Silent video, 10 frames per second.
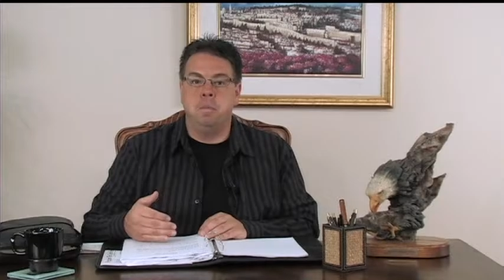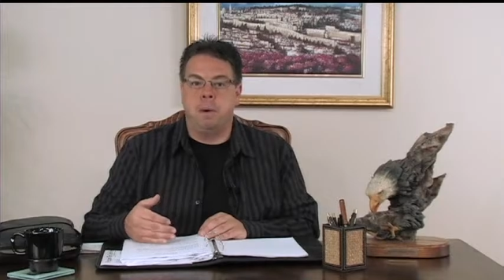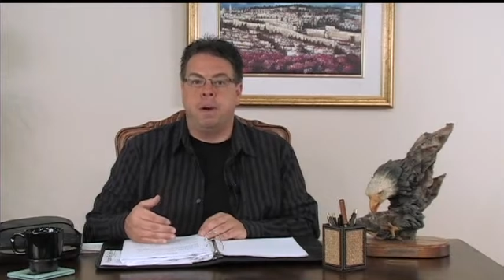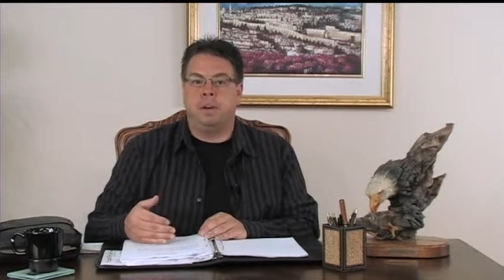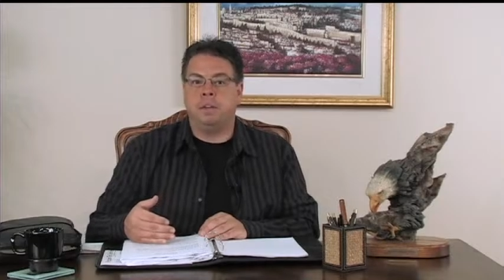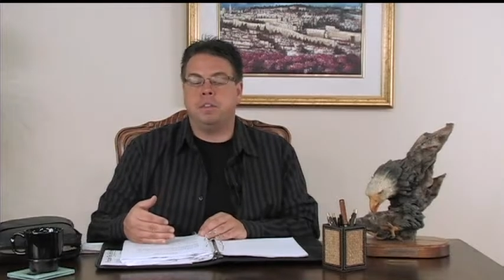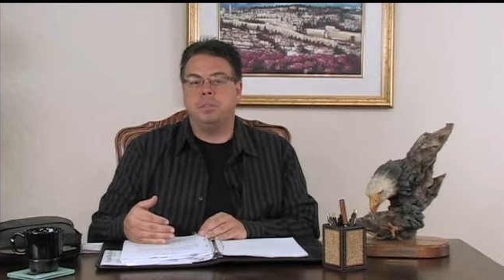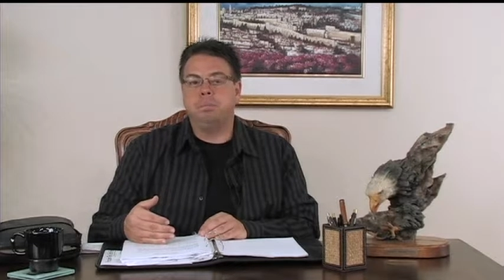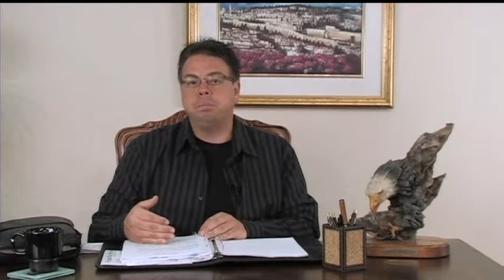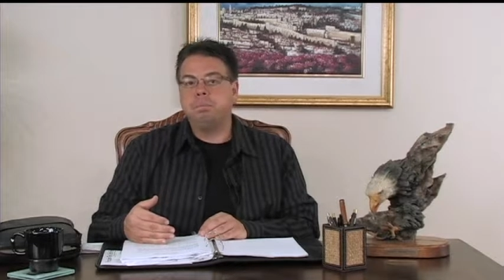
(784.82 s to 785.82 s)
birth.
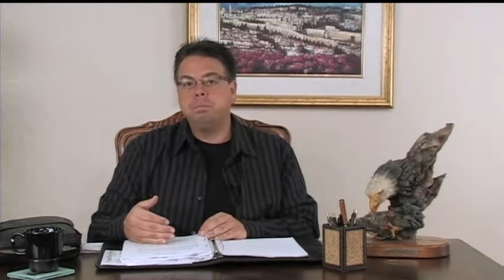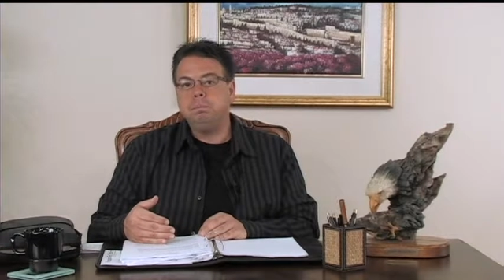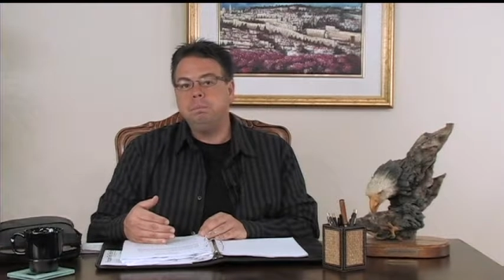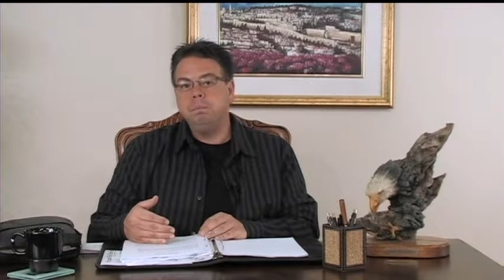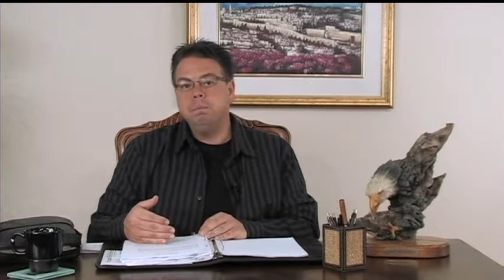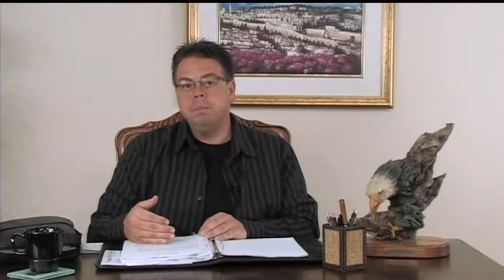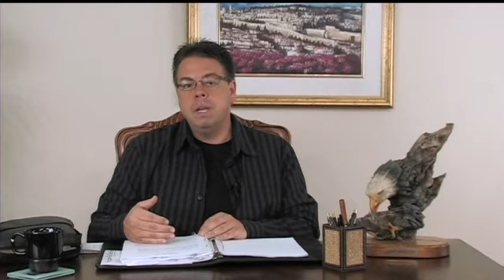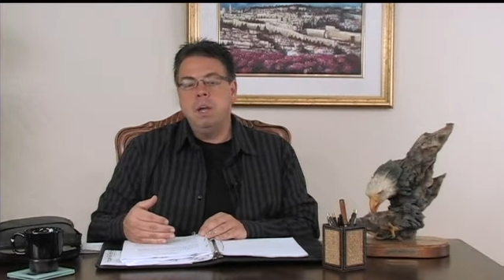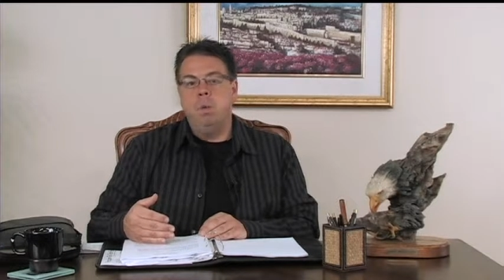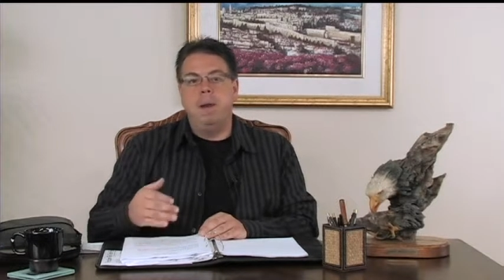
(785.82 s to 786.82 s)

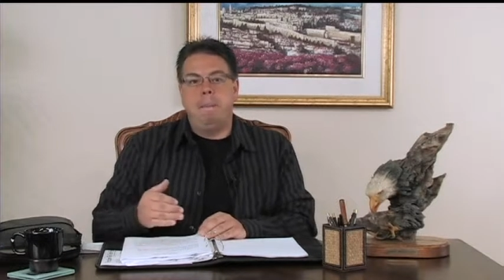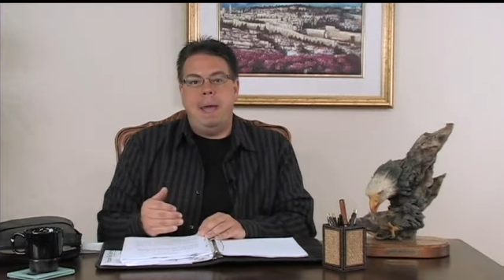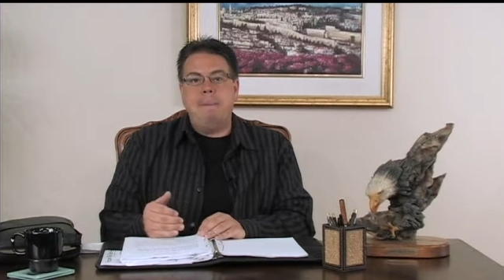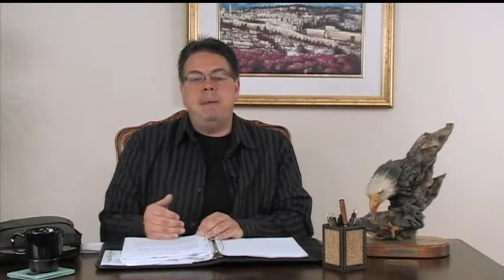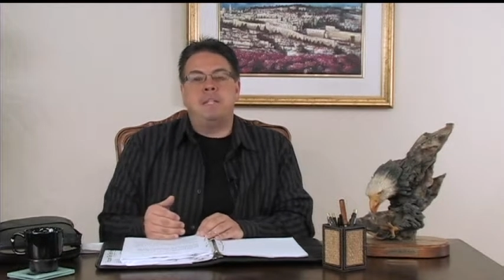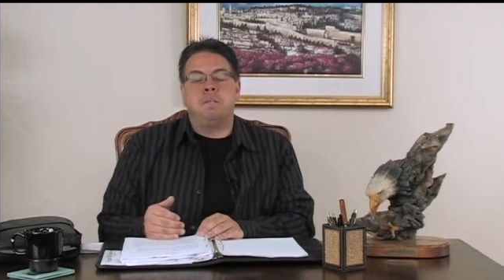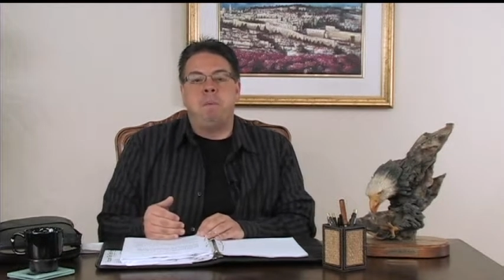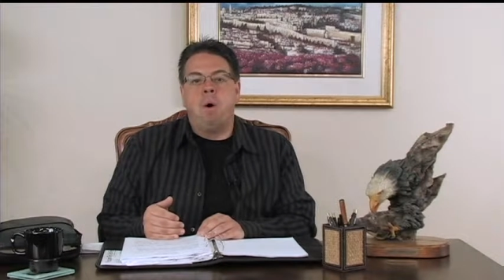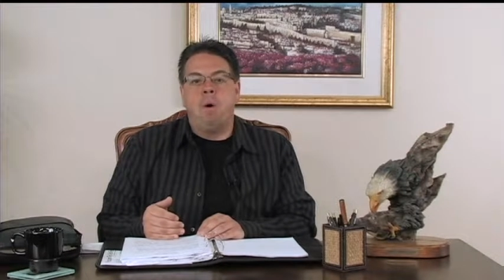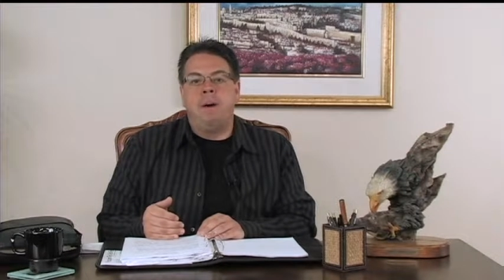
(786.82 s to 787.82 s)
When a baby is
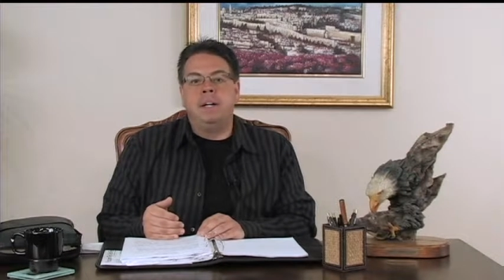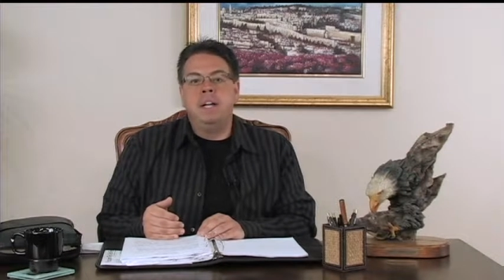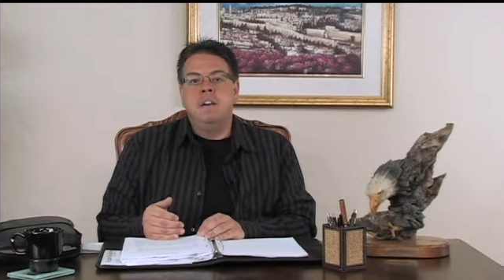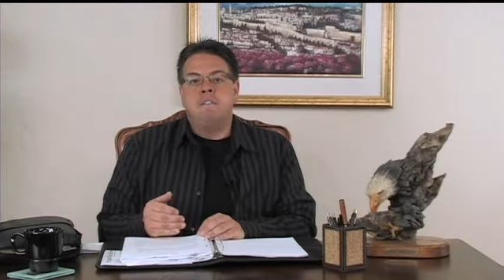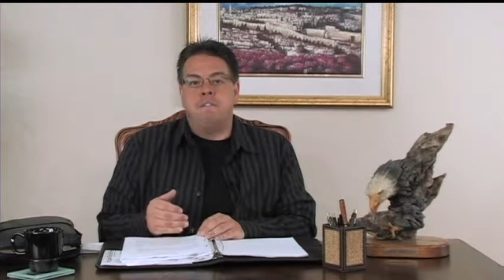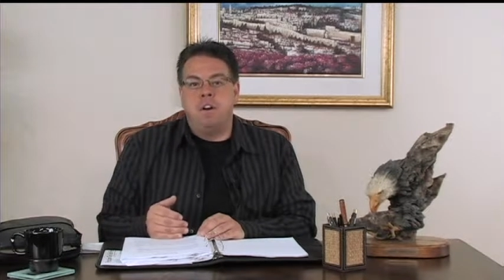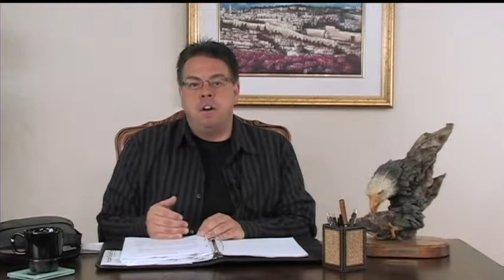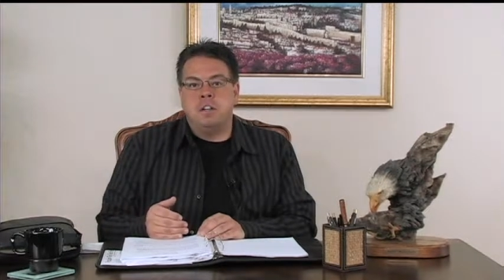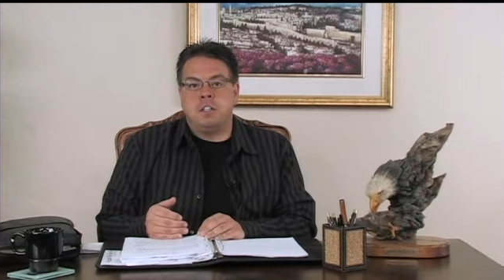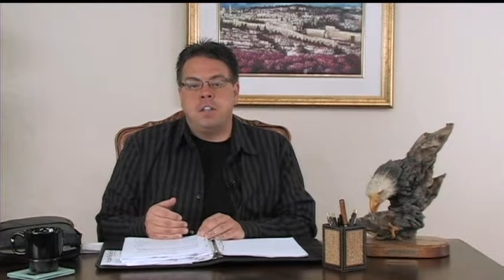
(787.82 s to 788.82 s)
born,
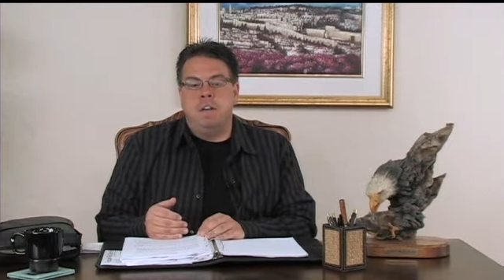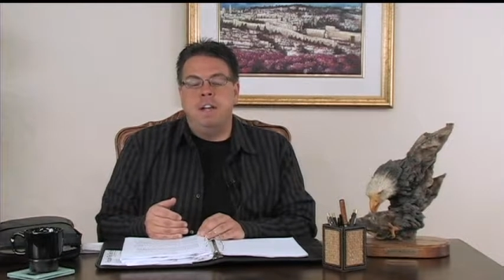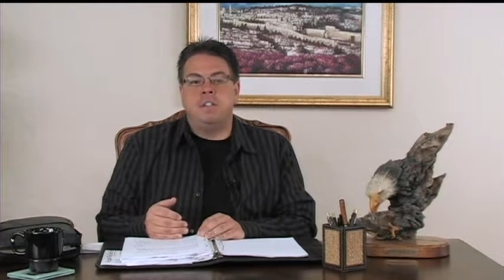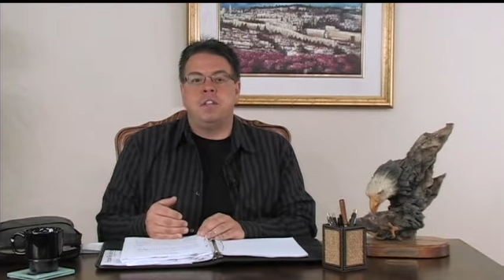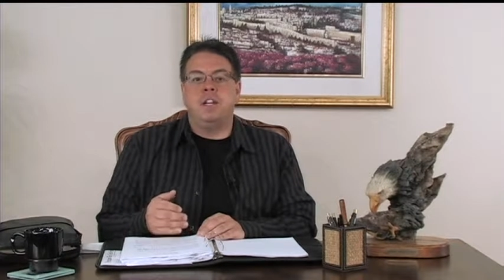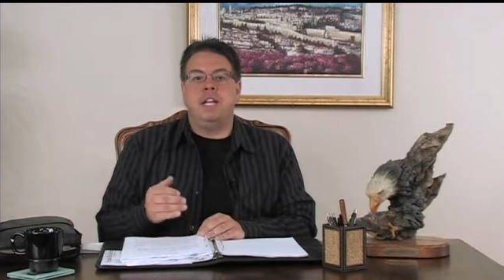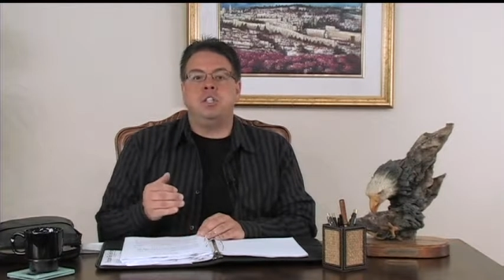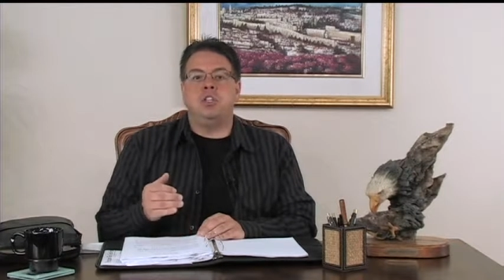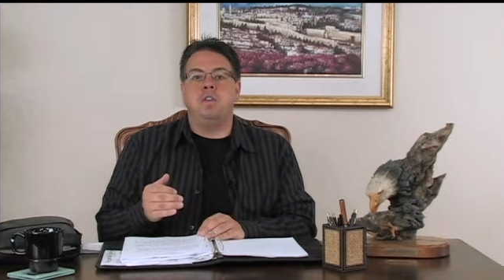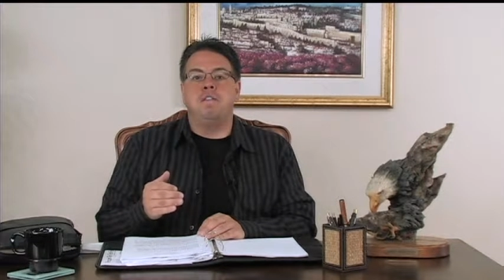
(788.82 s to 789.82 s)
first there is an
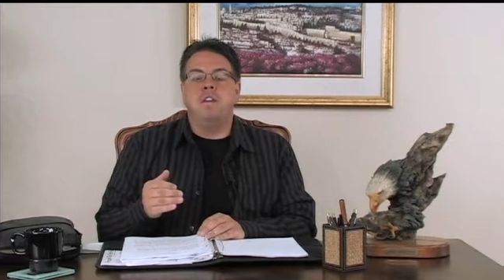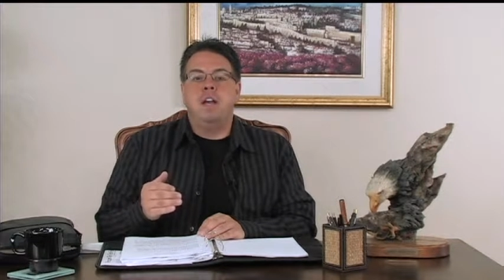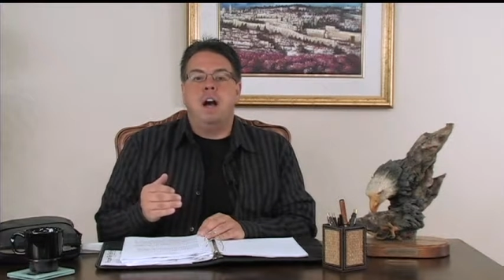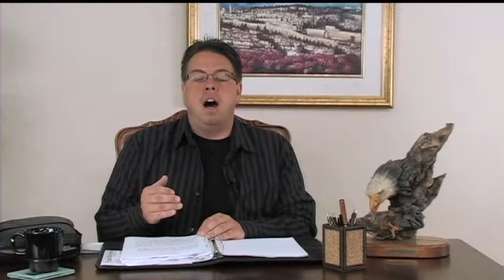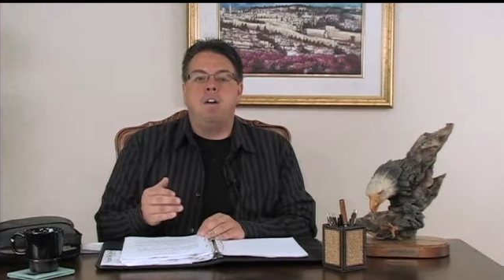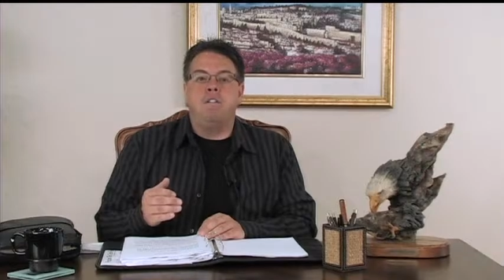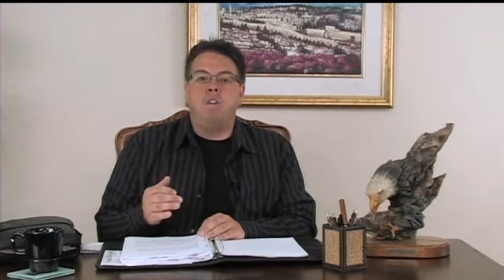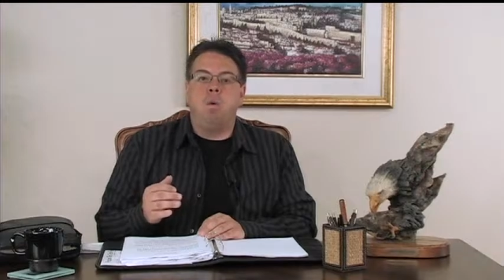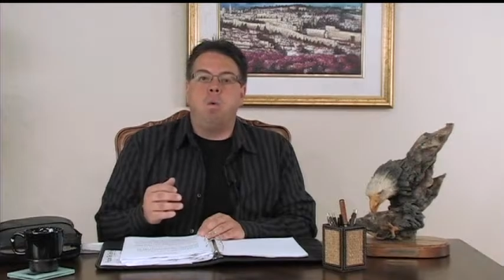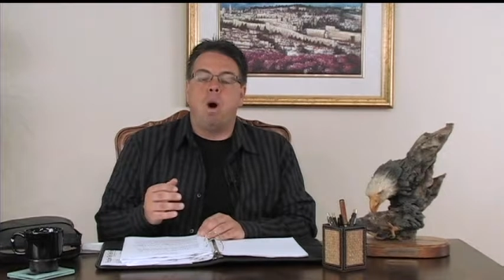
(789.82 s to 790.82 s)
issue of, of,
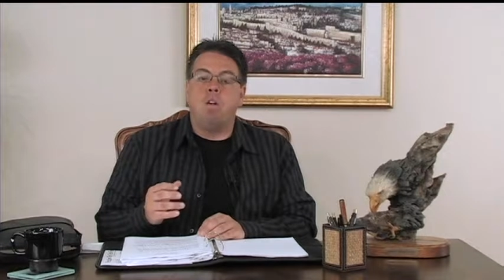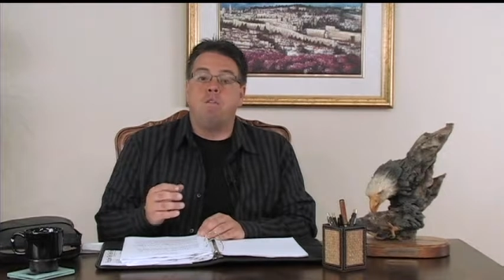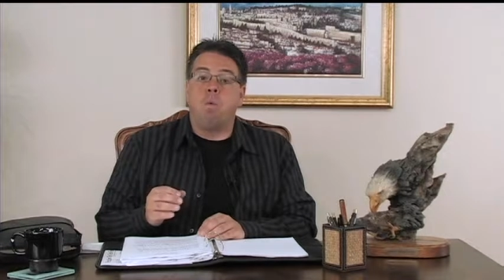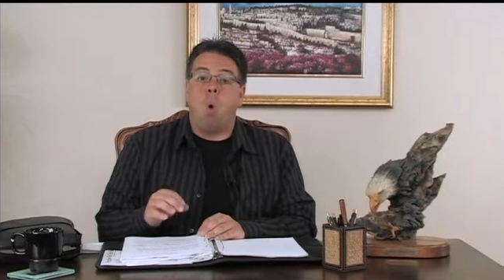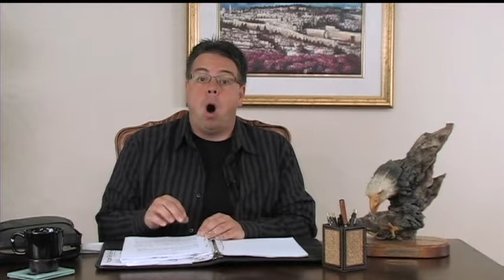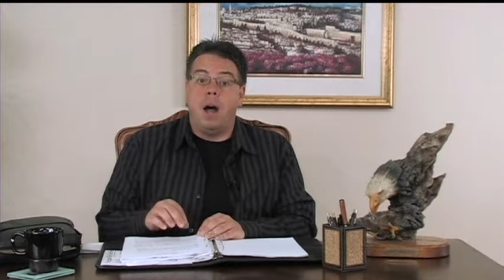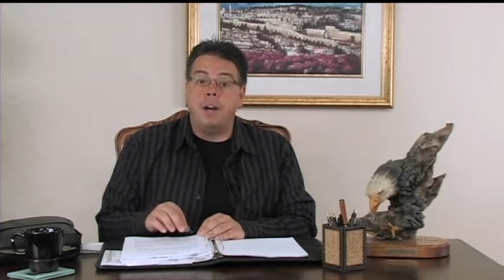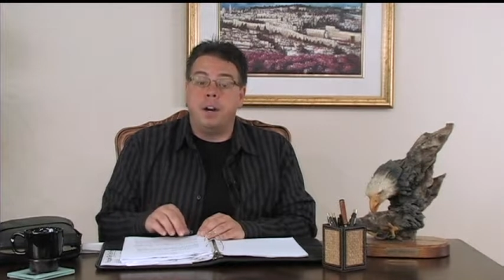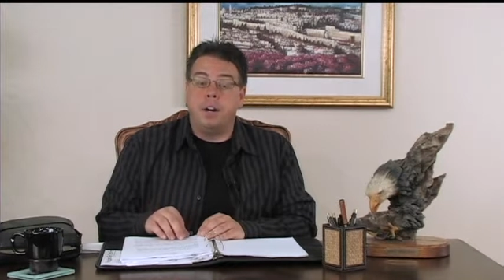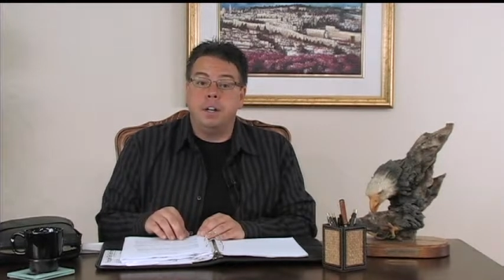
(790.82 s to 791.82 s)
of
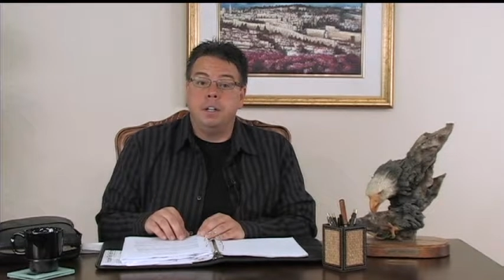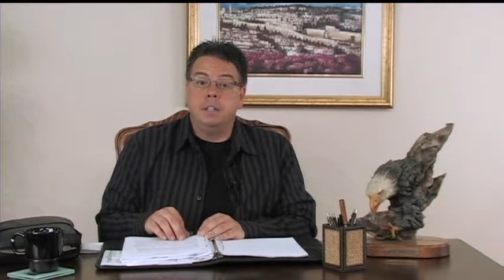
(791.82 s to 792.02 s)
water